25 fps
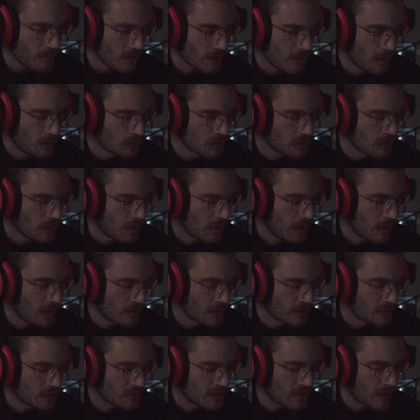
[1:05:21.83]
It was not
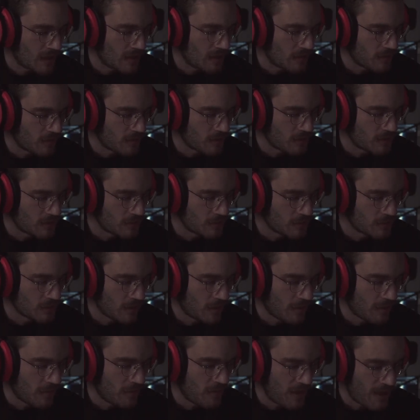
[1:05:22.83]
Ellen's laugh. She was
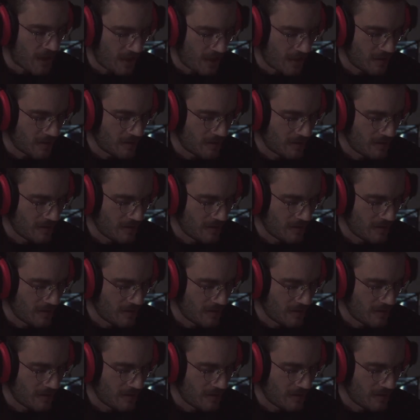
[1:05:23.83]
not fat,